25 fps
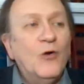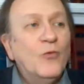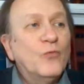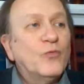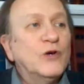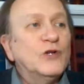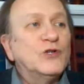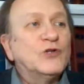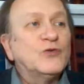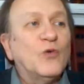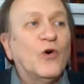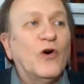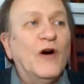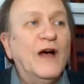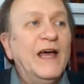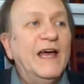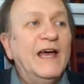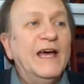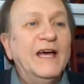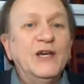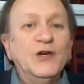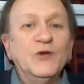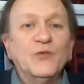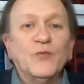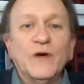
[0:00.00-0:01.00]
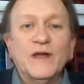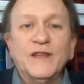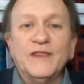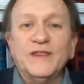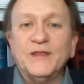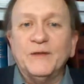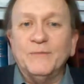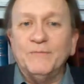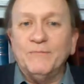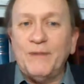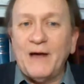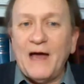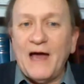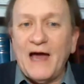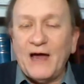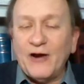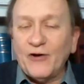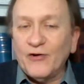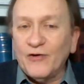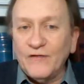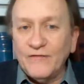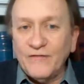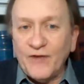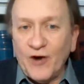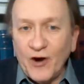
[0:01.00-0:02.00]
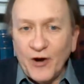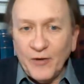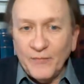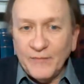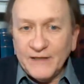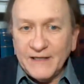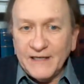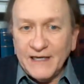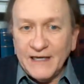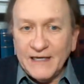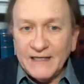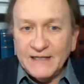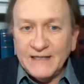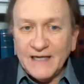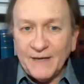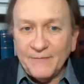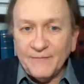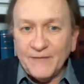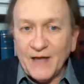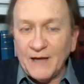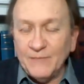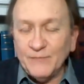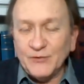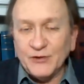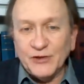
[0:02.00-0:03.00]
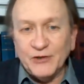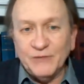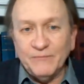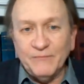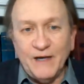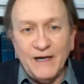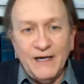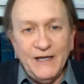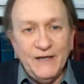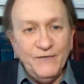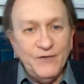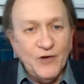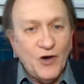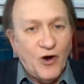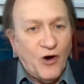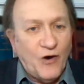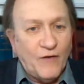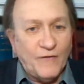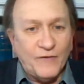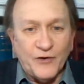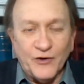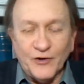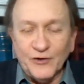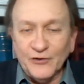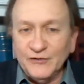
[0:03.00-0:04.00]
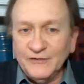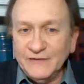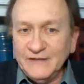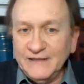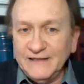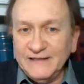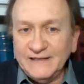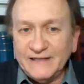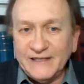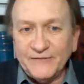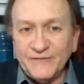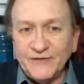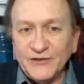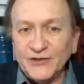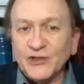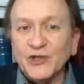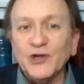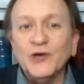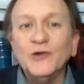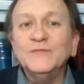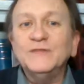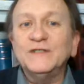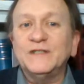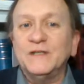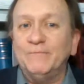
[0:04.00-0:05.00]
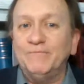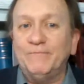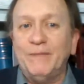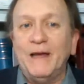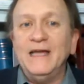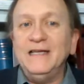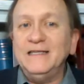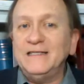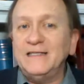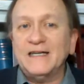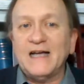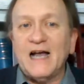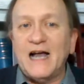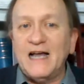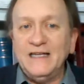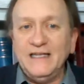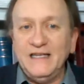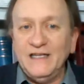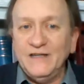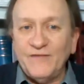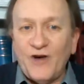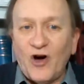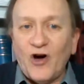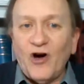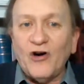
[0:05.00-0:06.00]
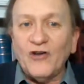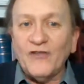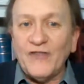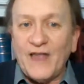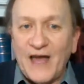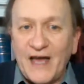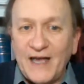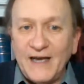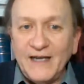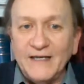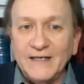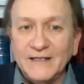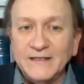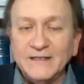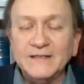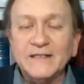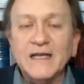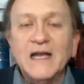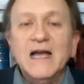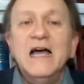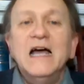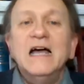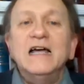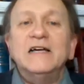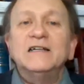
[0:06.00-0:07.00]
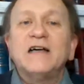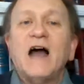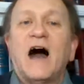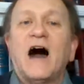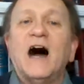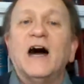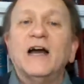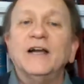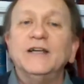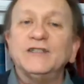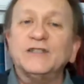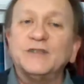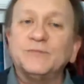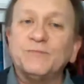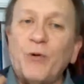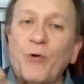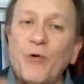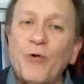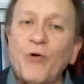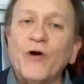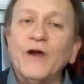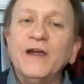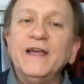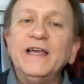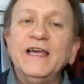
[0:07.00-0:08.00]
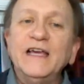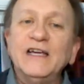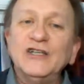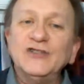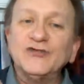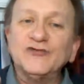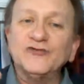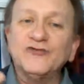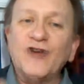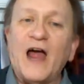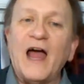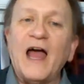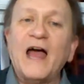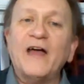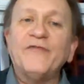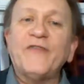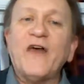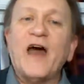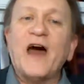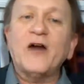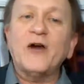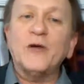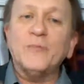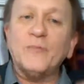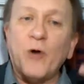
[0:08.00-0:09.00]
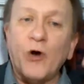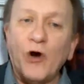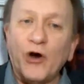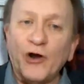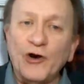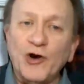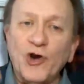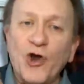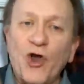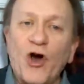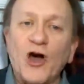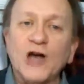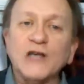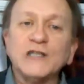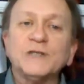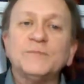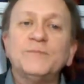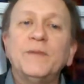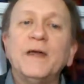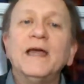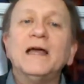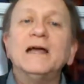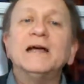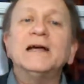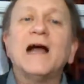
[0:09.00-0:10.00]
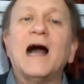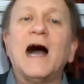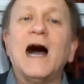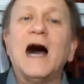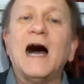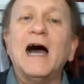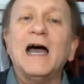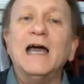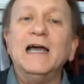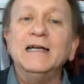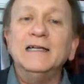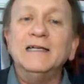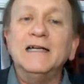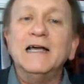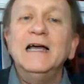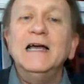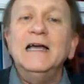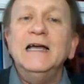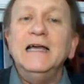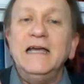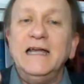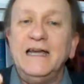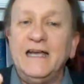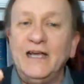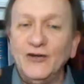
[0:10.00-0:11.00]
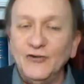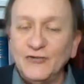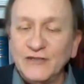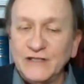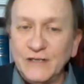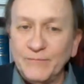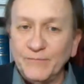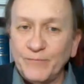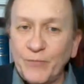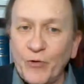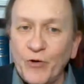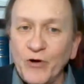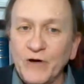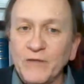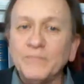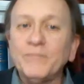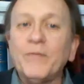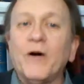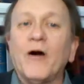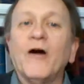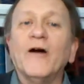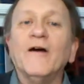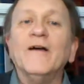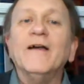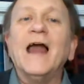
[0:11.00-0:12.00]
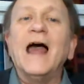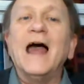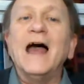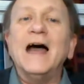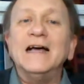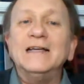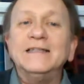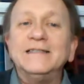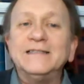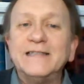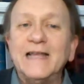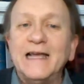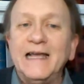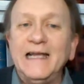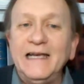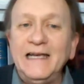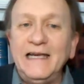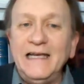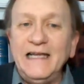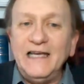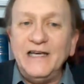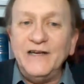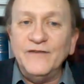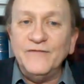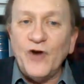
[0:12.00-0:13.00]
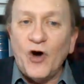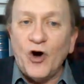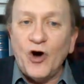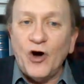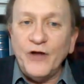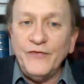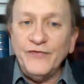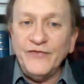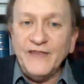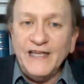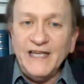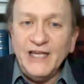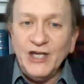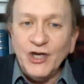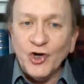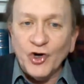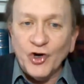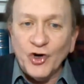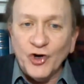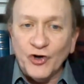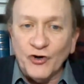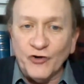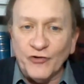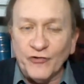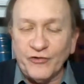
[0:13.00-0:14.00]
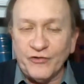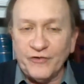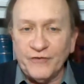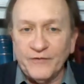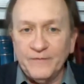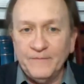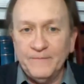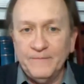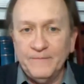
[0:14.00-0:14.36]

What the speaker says: which will end with the Battle of Armageddon. I'm sure many of you all have heard these different terms. The basic idea of all that is God is pouring his wrath out upon lost mankind, and here's the important part, as they live on the earth.